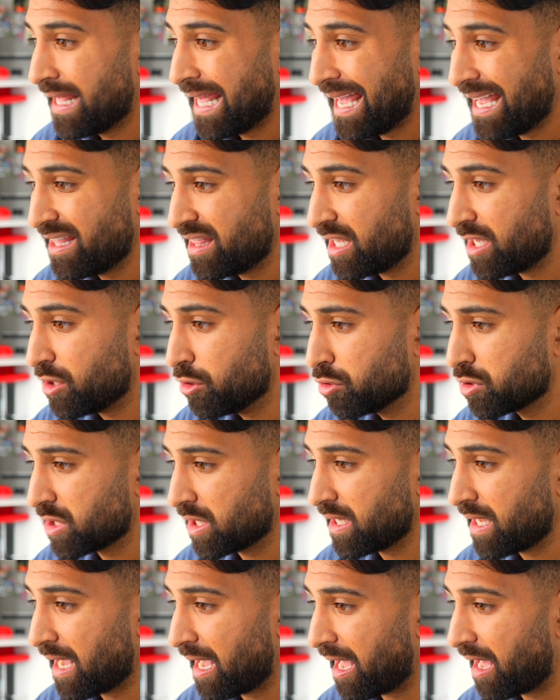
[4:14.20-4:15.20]
and they
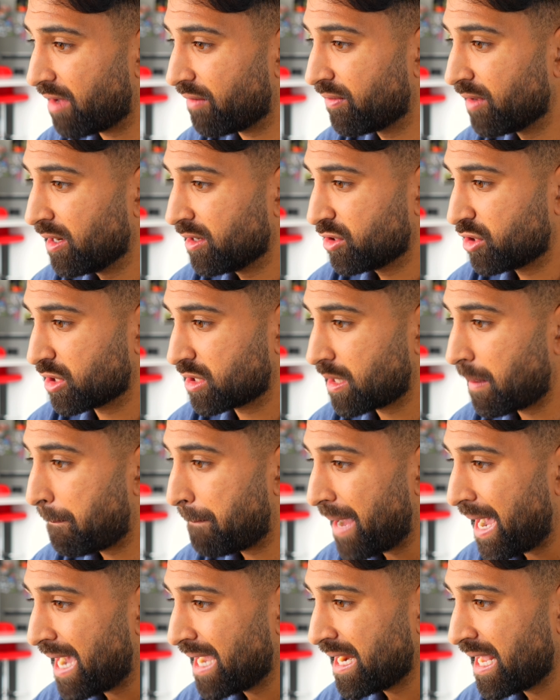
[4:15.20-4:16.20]
usually have just a
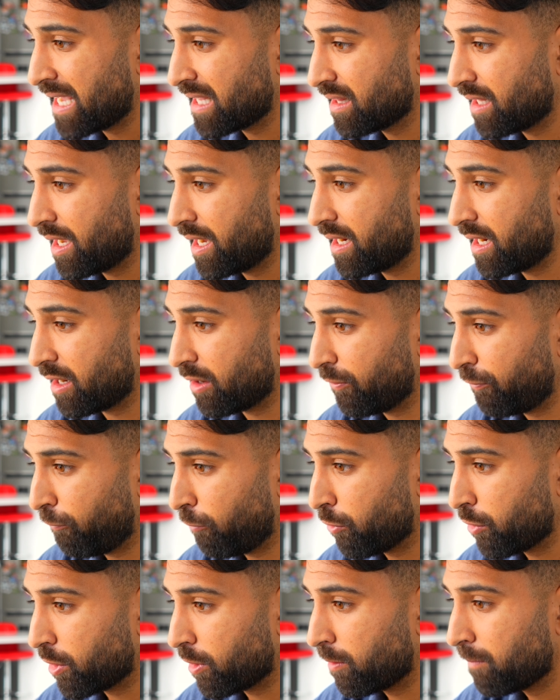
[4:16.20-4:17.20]
bad headline and a
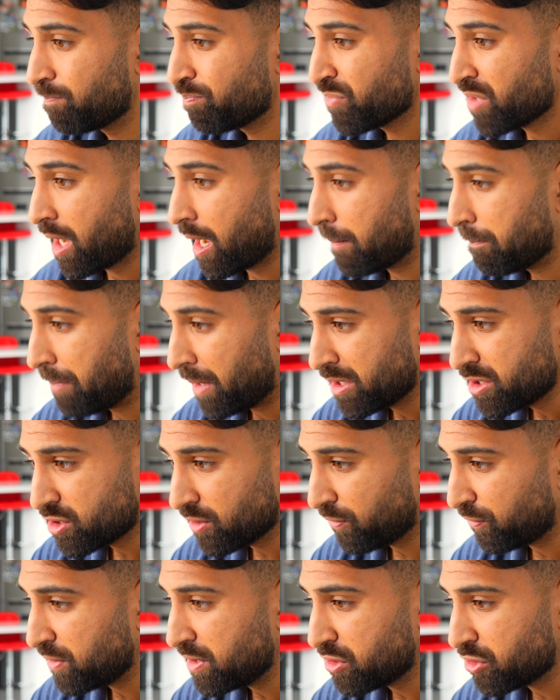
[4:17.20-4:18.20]
photo, a bunch
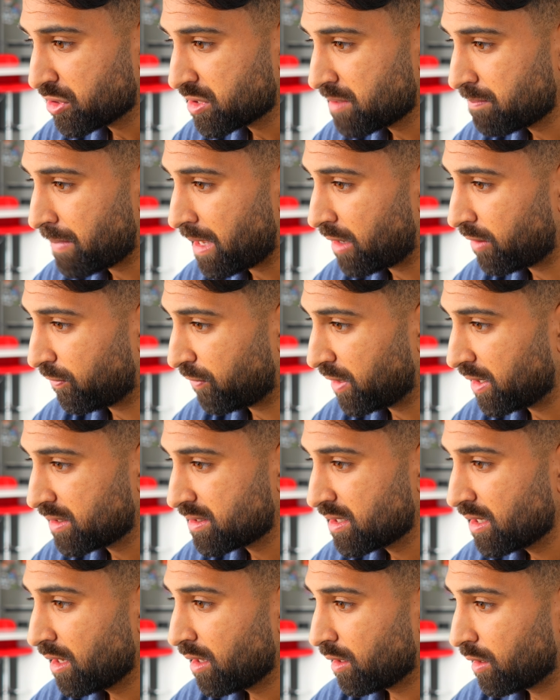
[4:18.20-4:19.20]
of features and
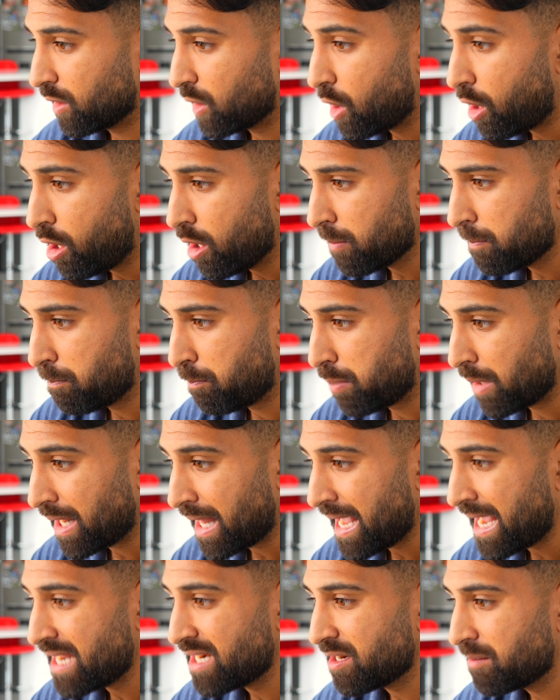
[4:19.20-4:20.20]
benefits, long,
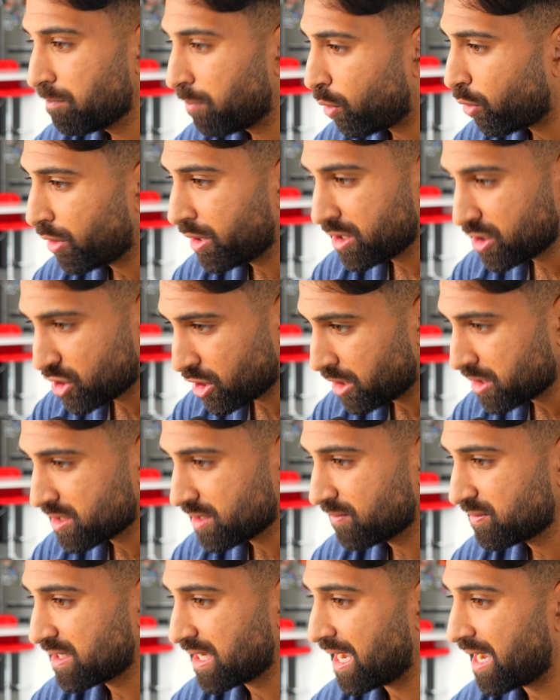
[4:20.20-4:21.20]
bland, and boring chunks
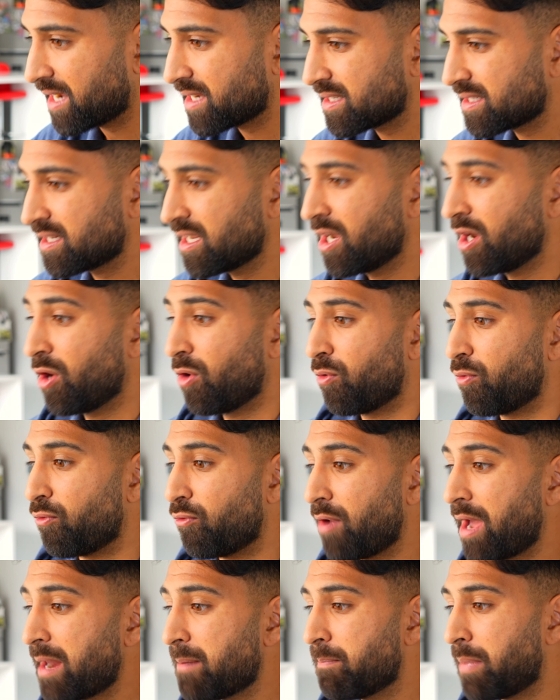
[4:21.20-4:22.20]
of text,
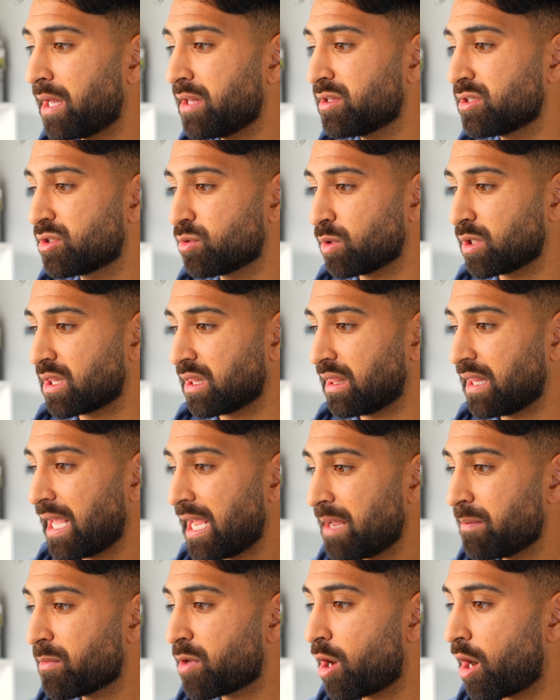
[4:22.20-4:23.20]
red buttons with
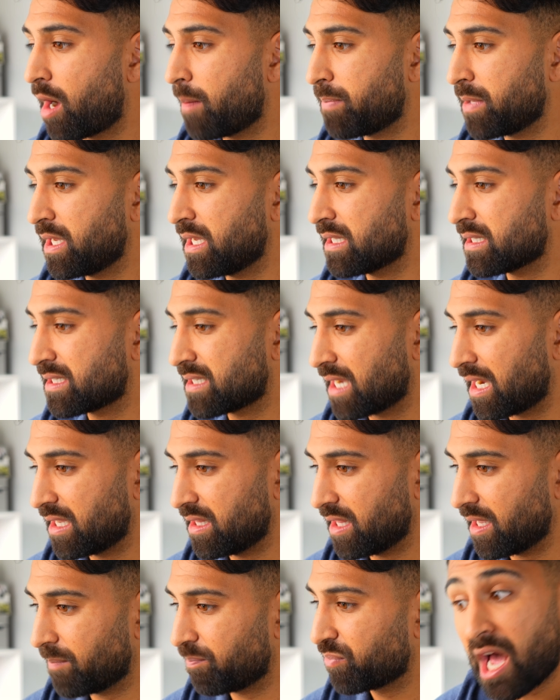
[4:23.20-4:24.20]
lame copy
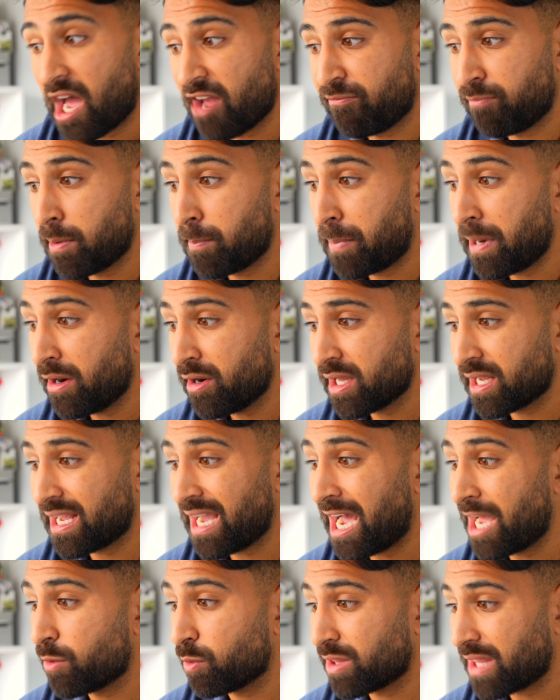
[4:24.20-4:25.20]
inside them. I've prepared a
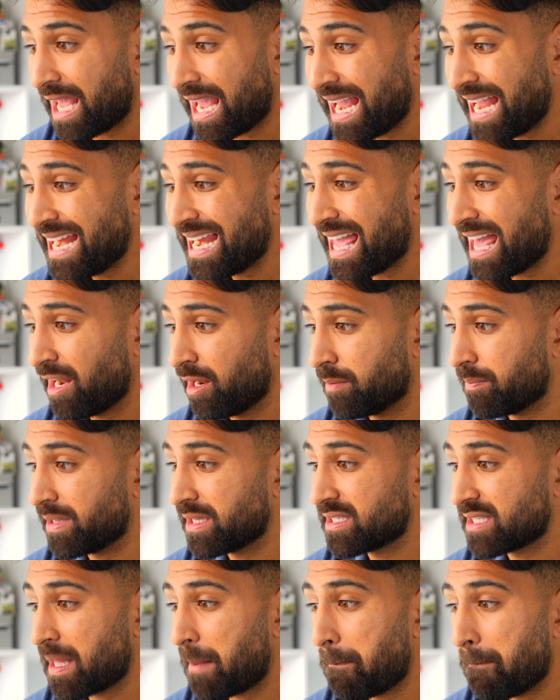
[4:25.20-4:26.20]
guide with 8
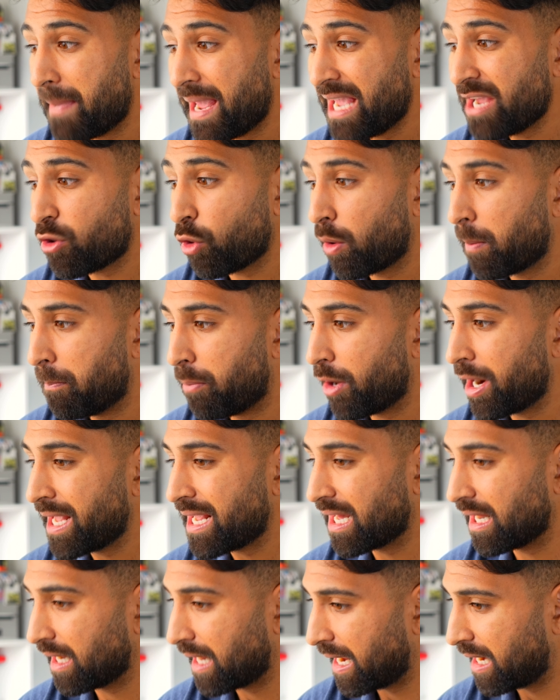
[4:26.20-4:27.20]
elements that make or
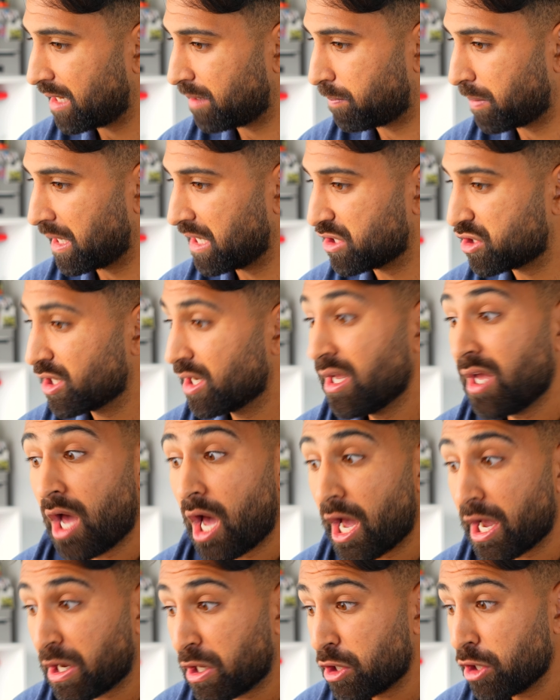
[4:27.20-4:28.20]
break a landing page.
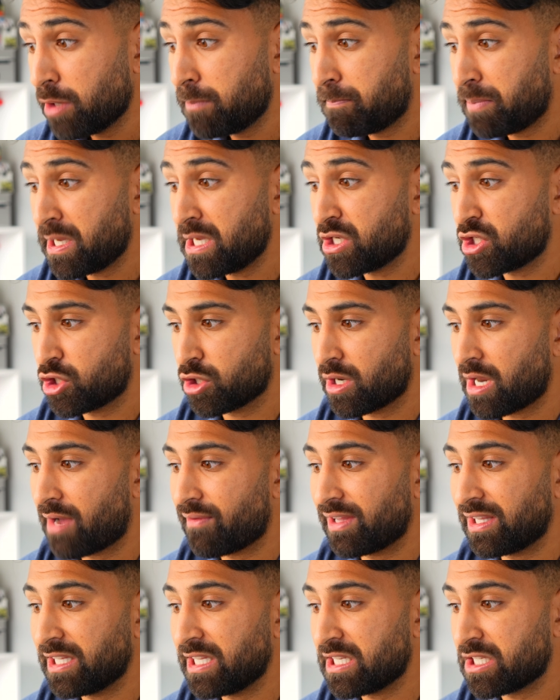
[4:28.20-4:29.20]
A good piece should
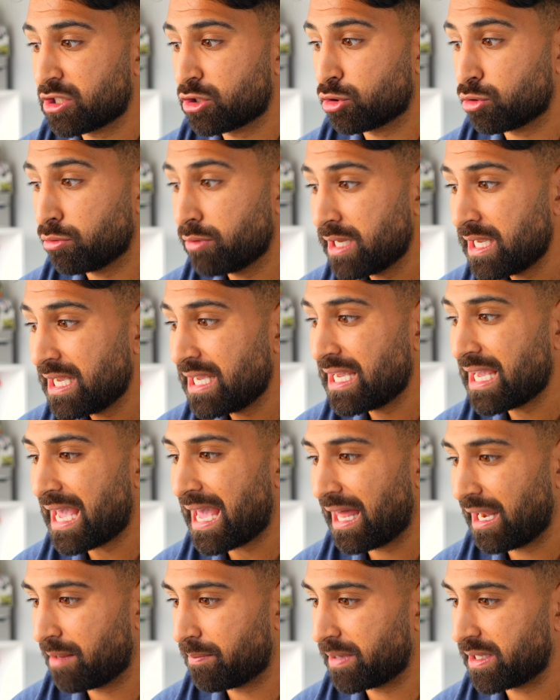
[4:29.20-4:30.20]
have at least 3
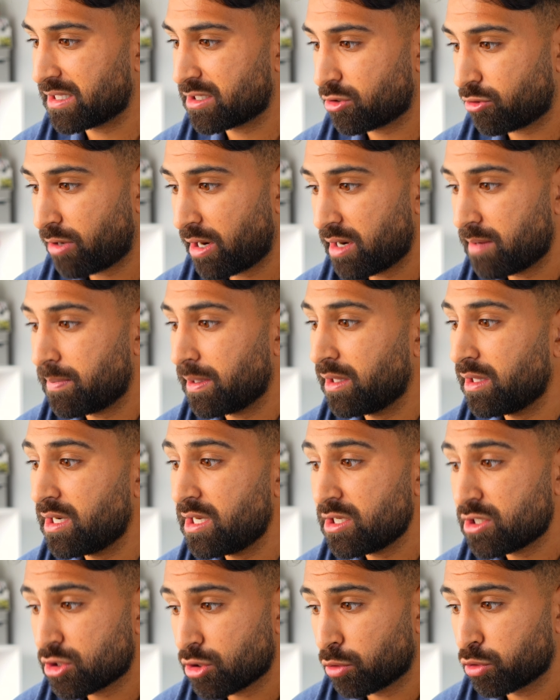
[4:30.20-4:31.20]
elements:
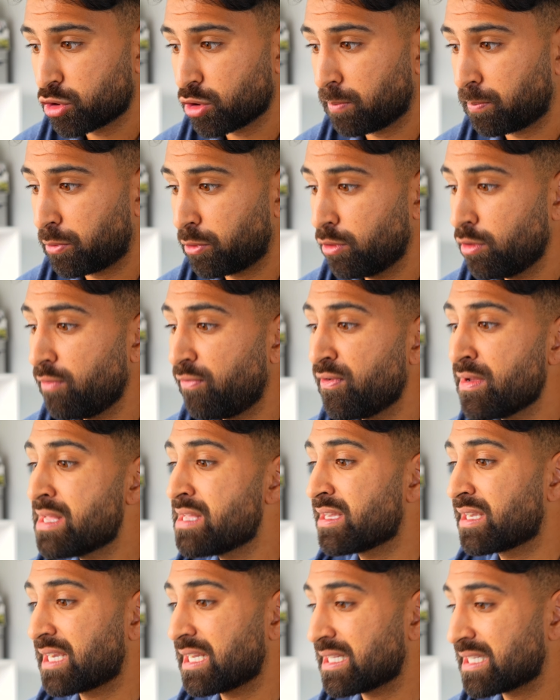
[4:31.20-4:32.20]
credibility, social
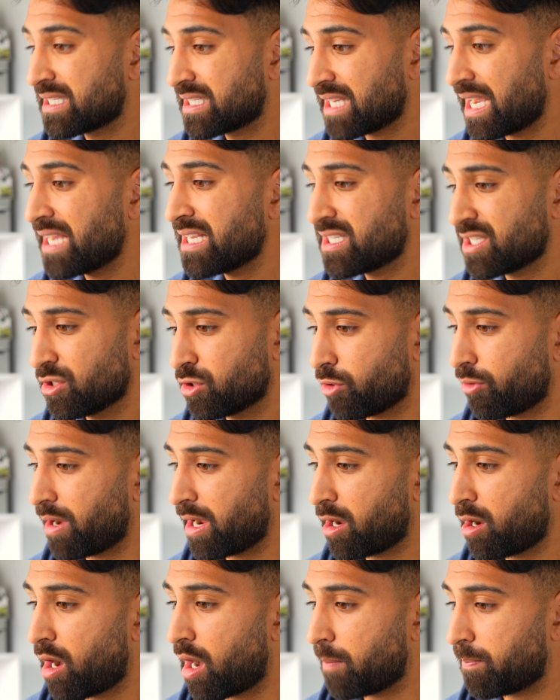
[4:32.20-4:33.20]
proof, concise, and
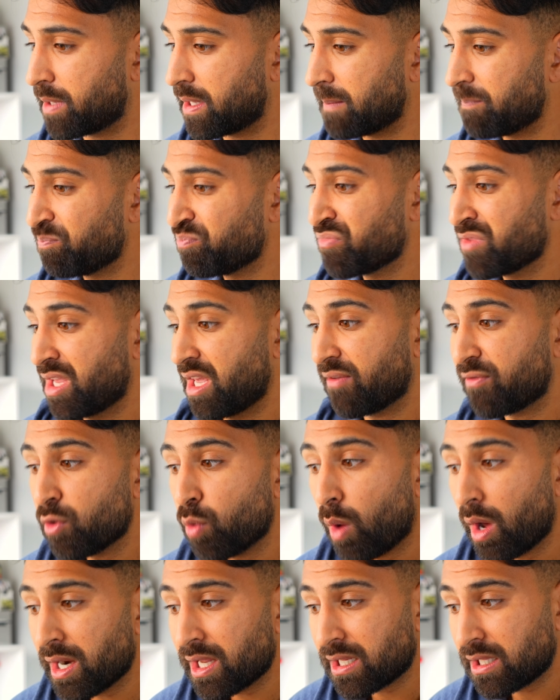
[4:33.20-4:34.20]
direct copy. If you
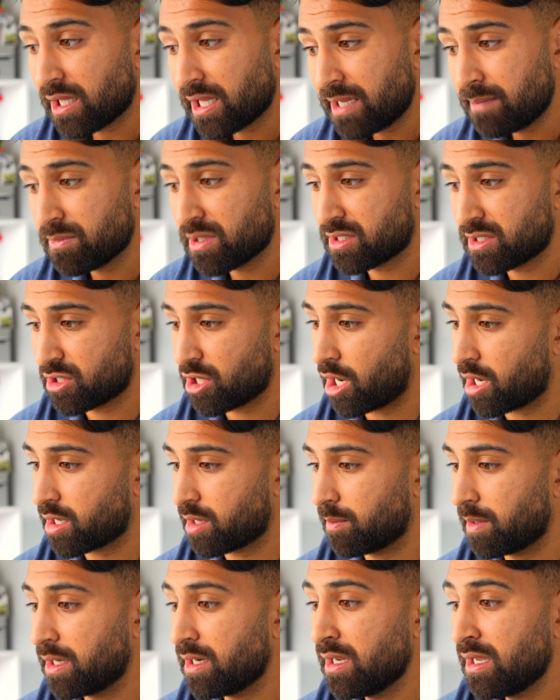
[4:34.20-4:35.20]
want to claim this
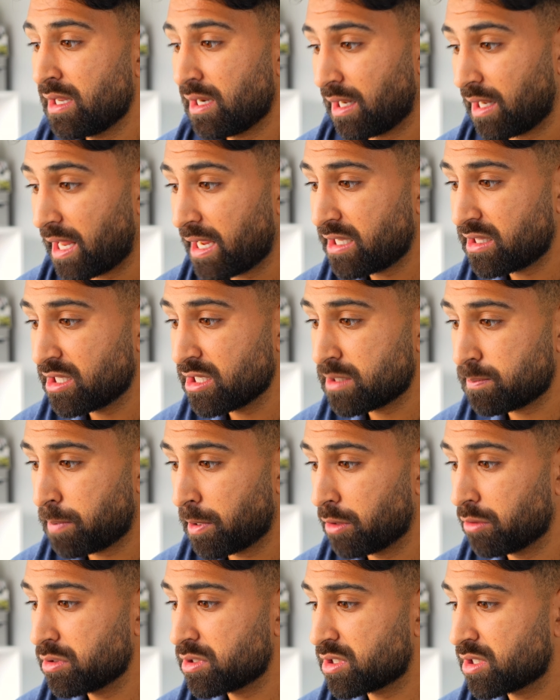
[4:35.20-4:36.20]
document, like this
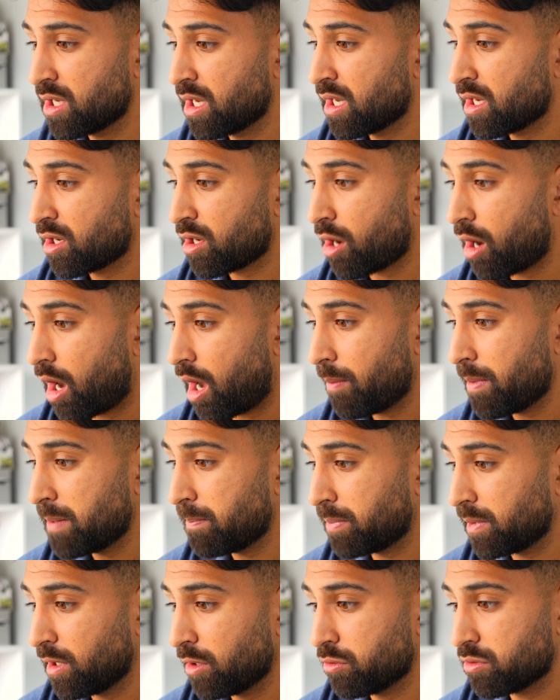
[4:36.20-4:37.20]
post, comment
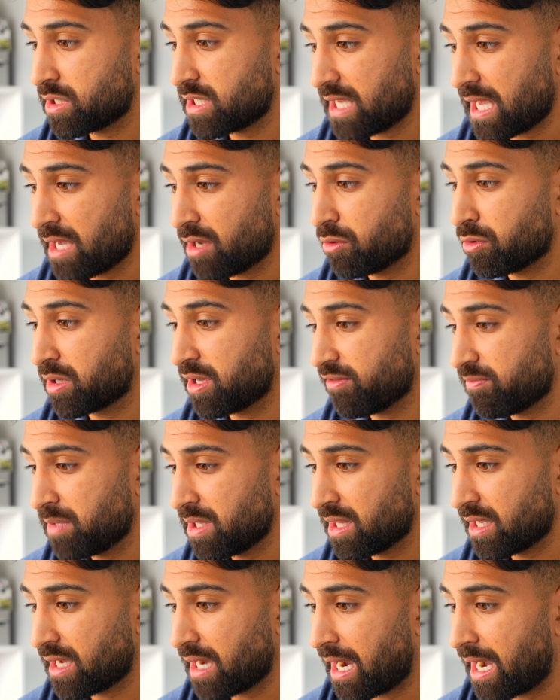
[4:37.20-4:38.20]
below, Diego, give me
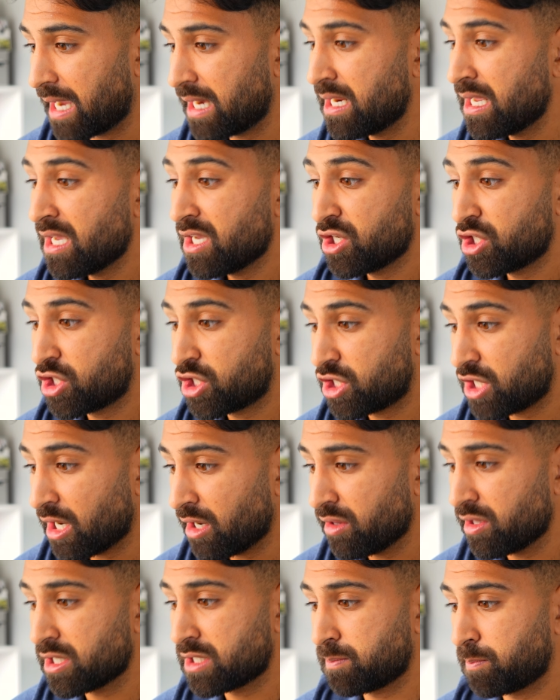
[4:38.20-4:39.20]
the guide,
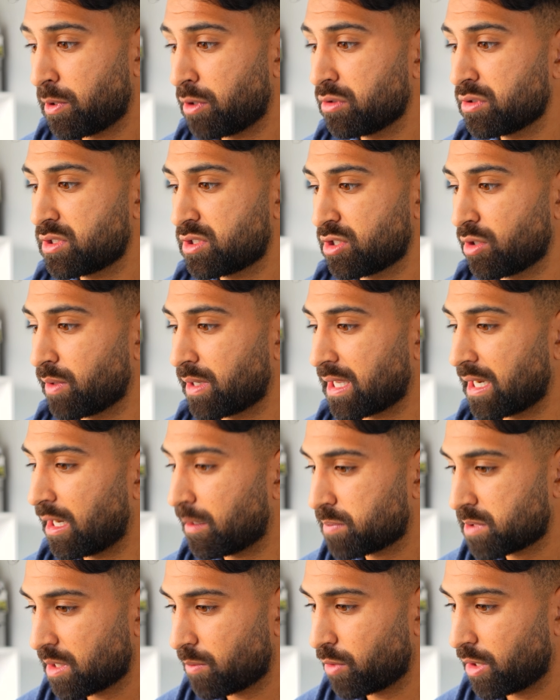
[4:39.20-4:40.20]
share this post so it can
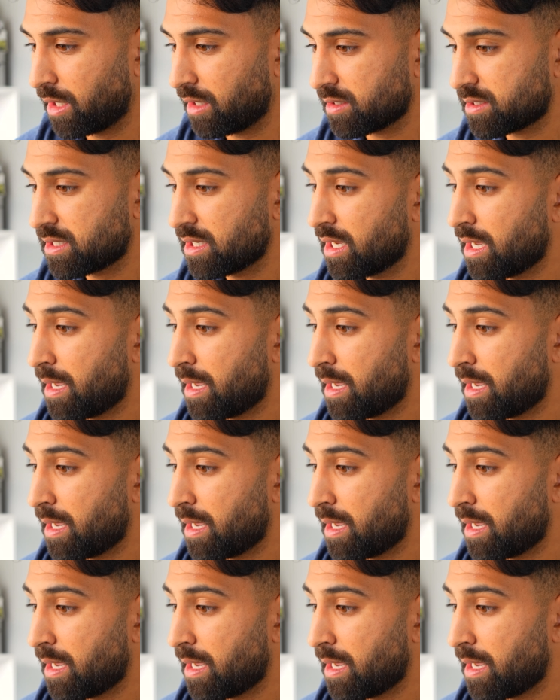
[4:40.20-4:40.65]
help someone else.